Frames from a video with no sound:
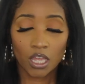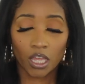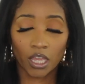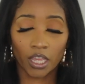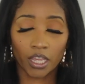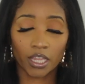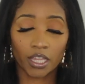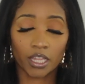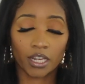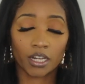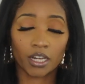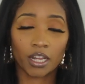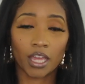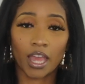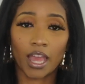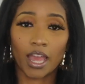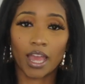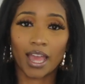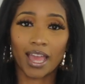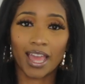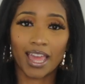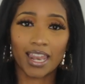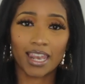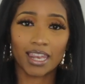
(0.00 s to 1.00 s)
And
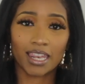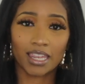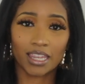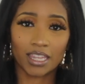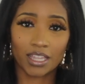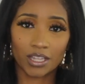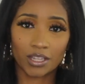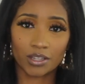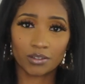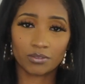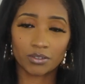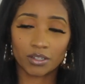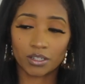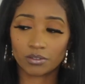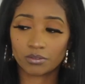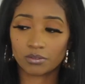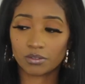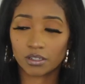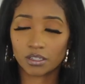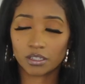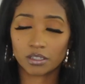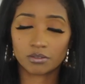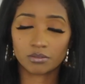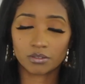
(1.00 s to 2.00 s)
I love, love,
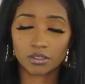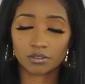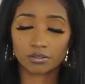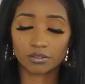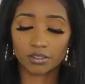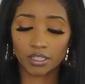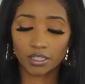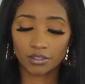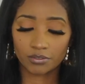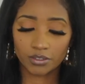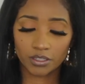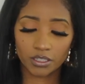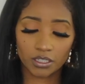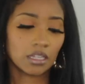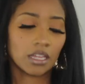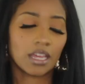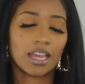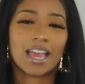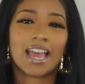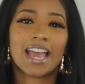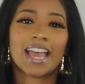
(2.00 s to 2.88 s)
love, love, love it.